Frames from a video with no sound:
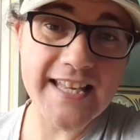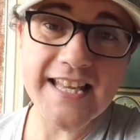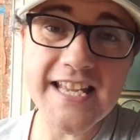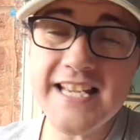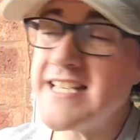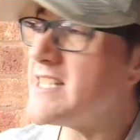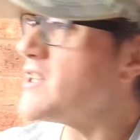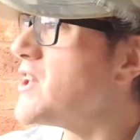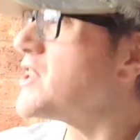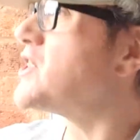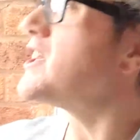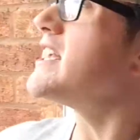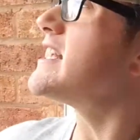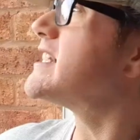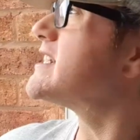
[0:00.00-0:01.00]
And these are the
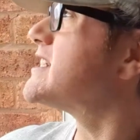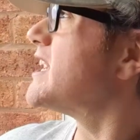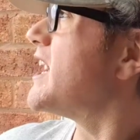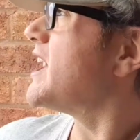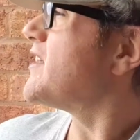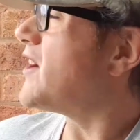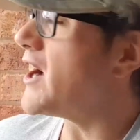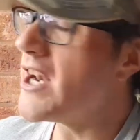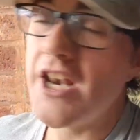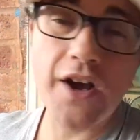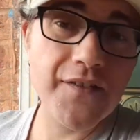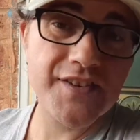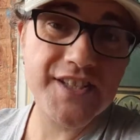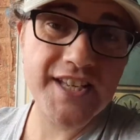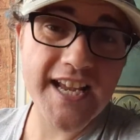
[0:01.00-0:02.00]
things that I
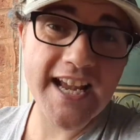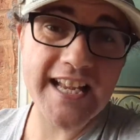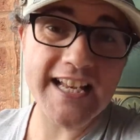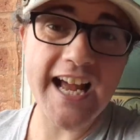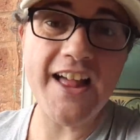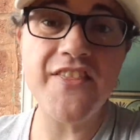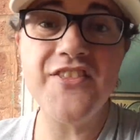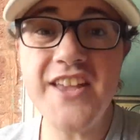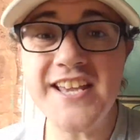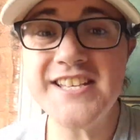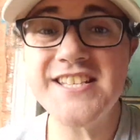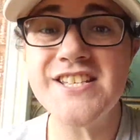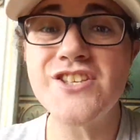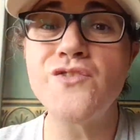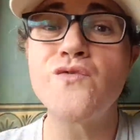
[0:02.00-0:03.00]
love seeing. And
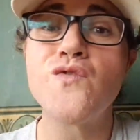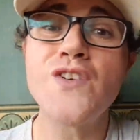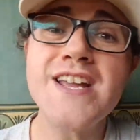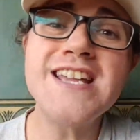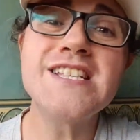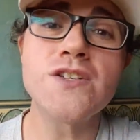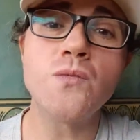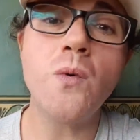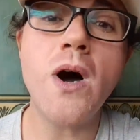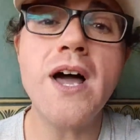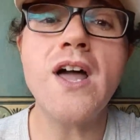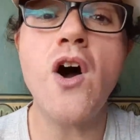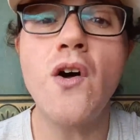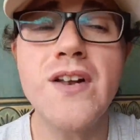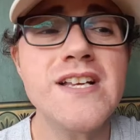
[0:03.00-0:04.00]
this is the reason
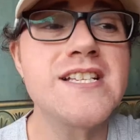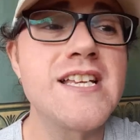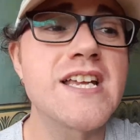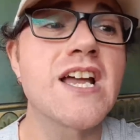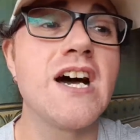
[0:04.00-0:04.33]
why, honestly,